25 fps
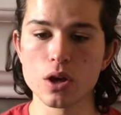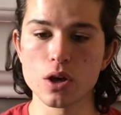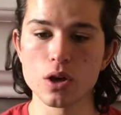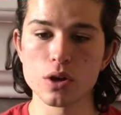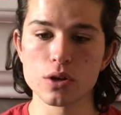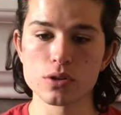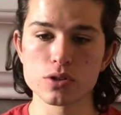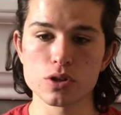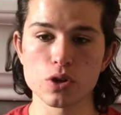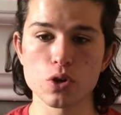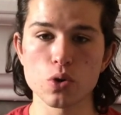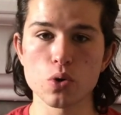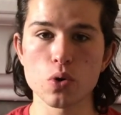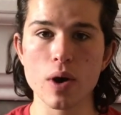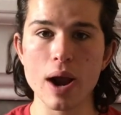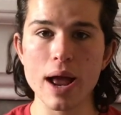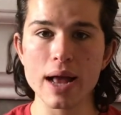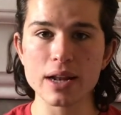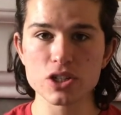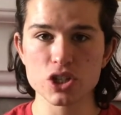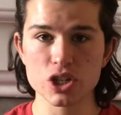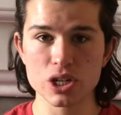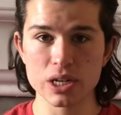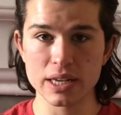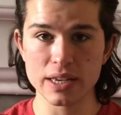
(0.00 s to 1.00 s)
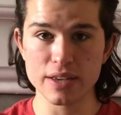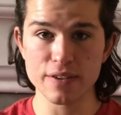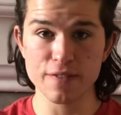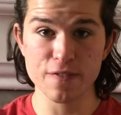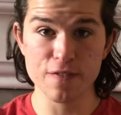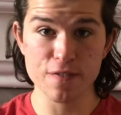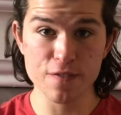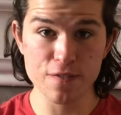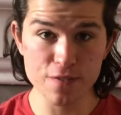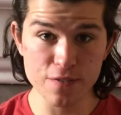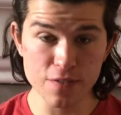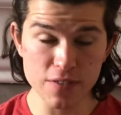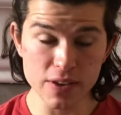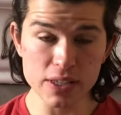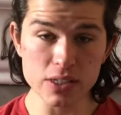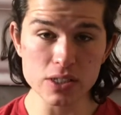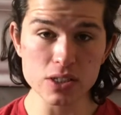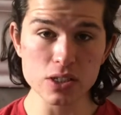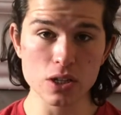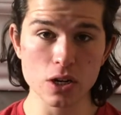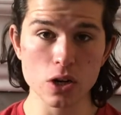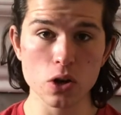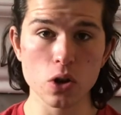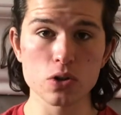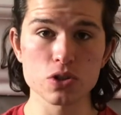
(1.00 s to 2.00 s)
So you're actually
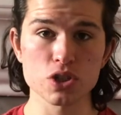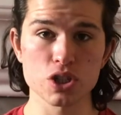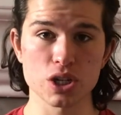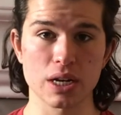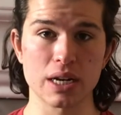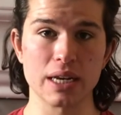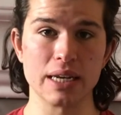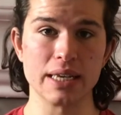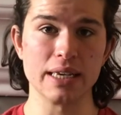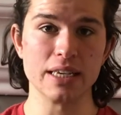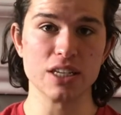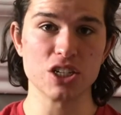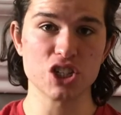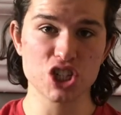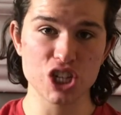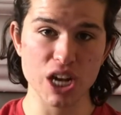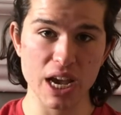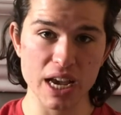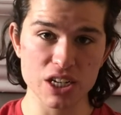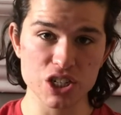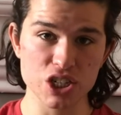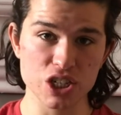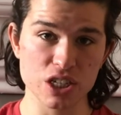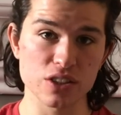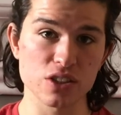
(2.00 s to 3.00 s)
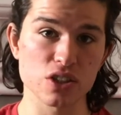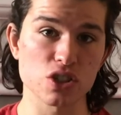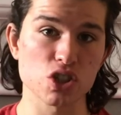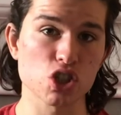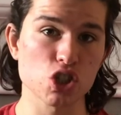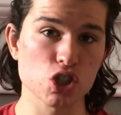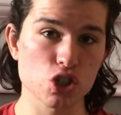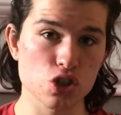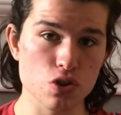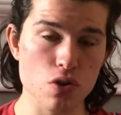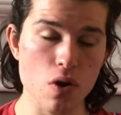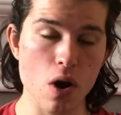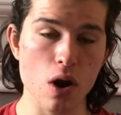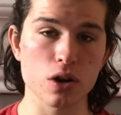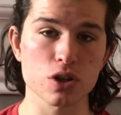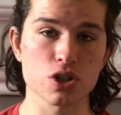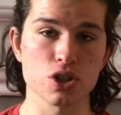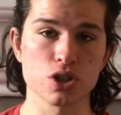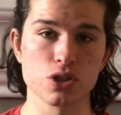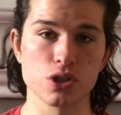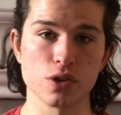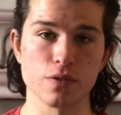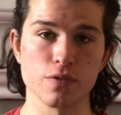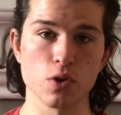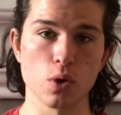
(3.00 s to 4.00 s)
physiologically changing the
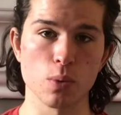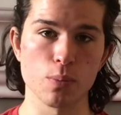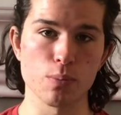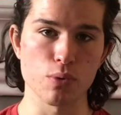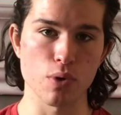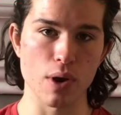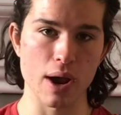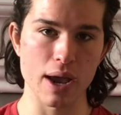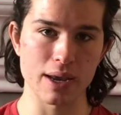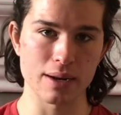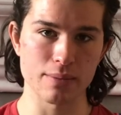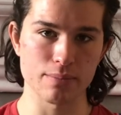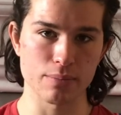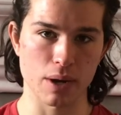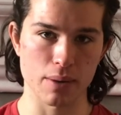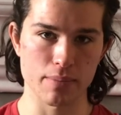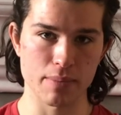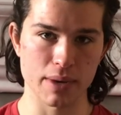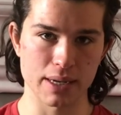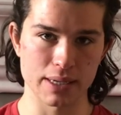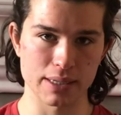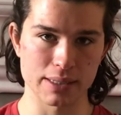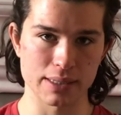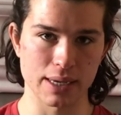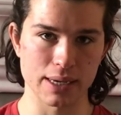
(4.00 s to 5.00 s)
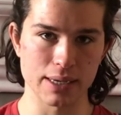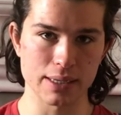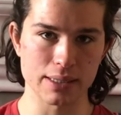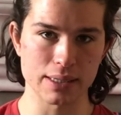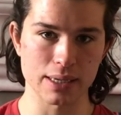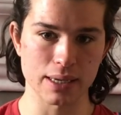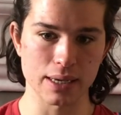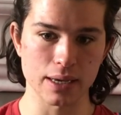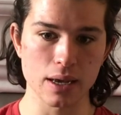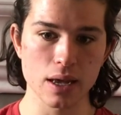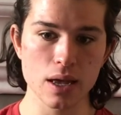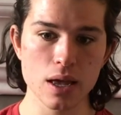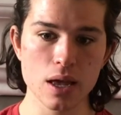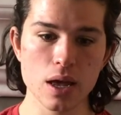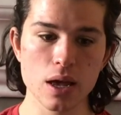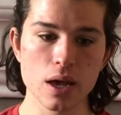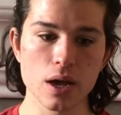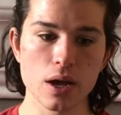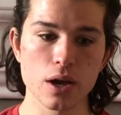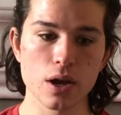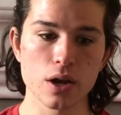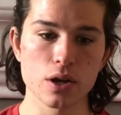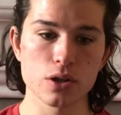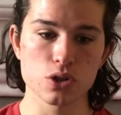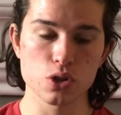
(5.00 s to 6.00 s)
structures of your brain by meditating
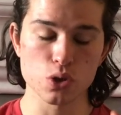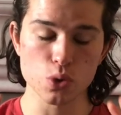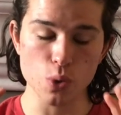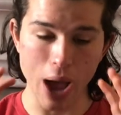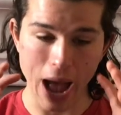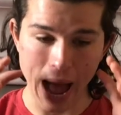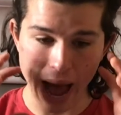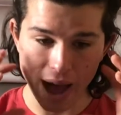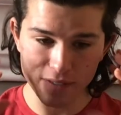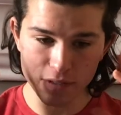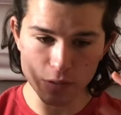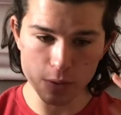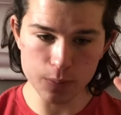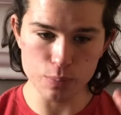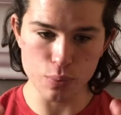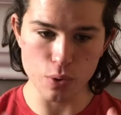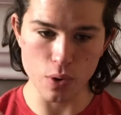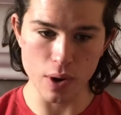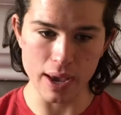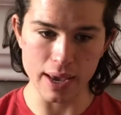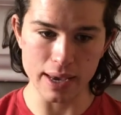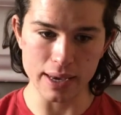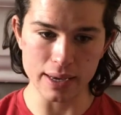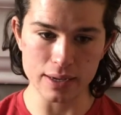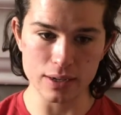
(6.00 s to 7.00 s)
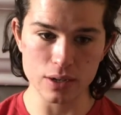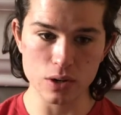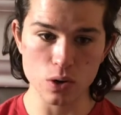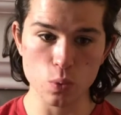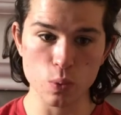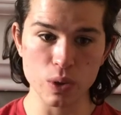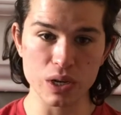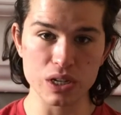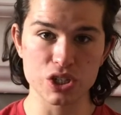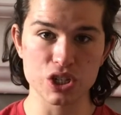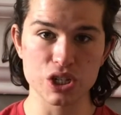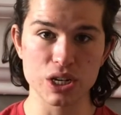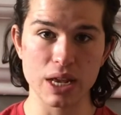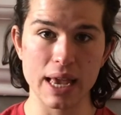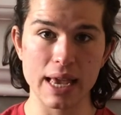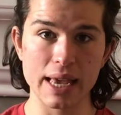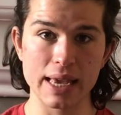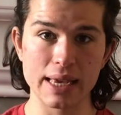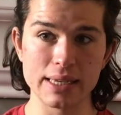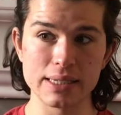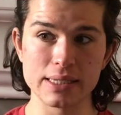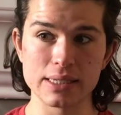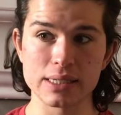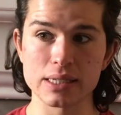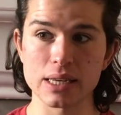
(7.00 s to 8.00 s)
to have a brain which
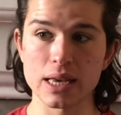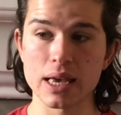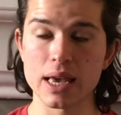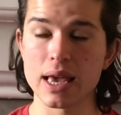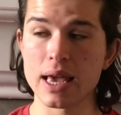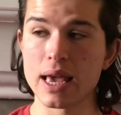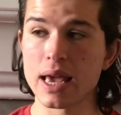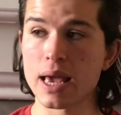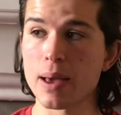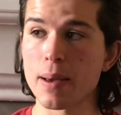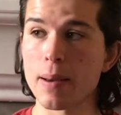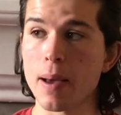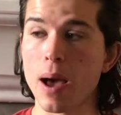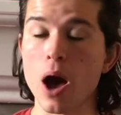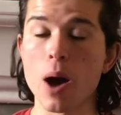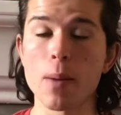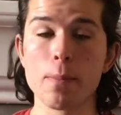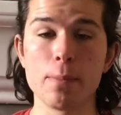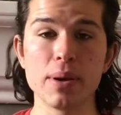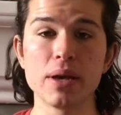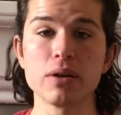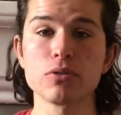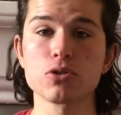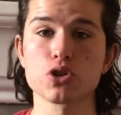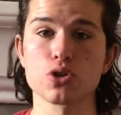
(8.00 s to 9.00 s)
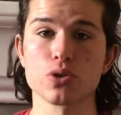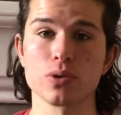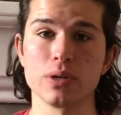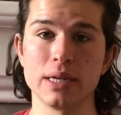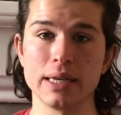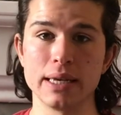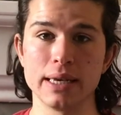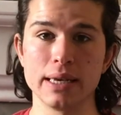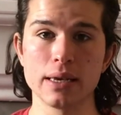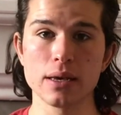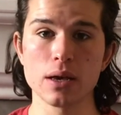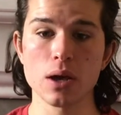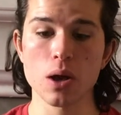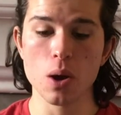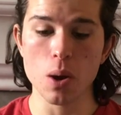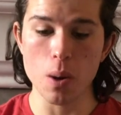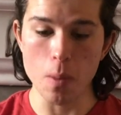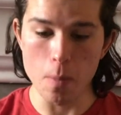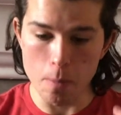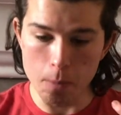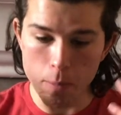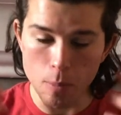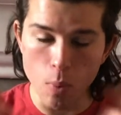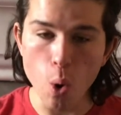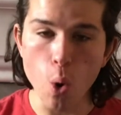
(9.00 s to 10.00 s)
is habitually
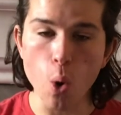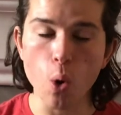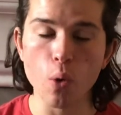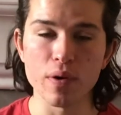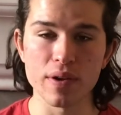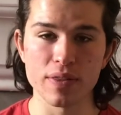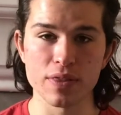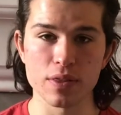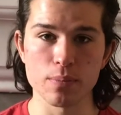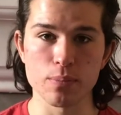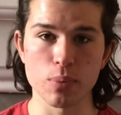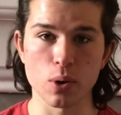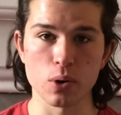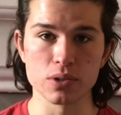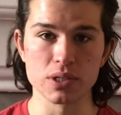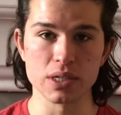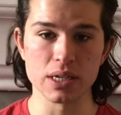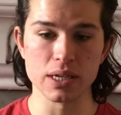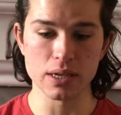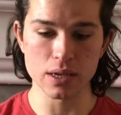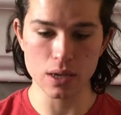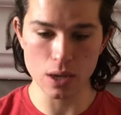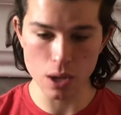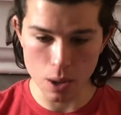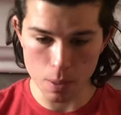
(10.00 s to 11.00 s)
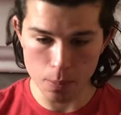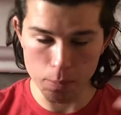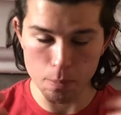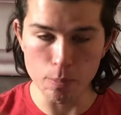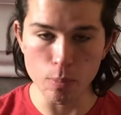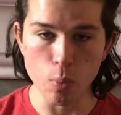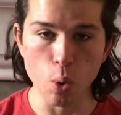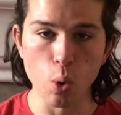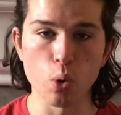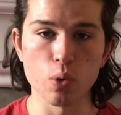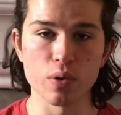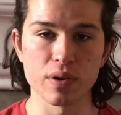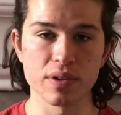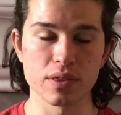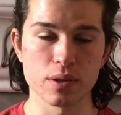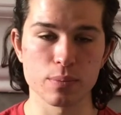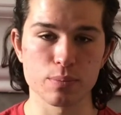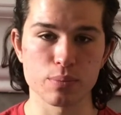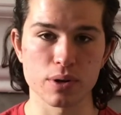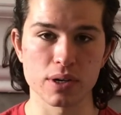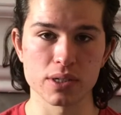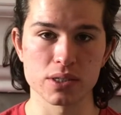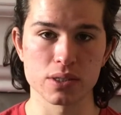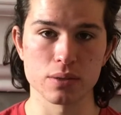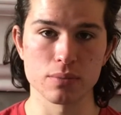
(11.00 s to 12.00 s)
more in the body, more in the
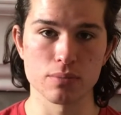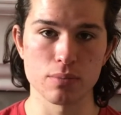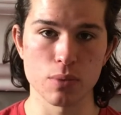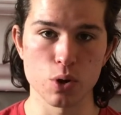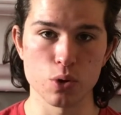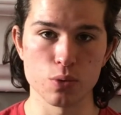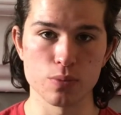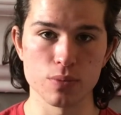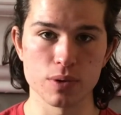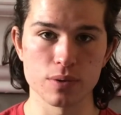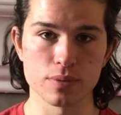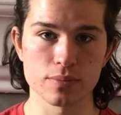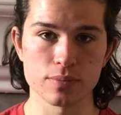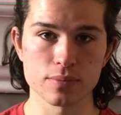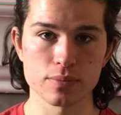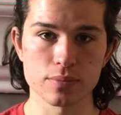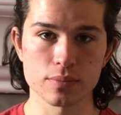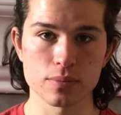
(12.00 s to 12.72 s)
present moment.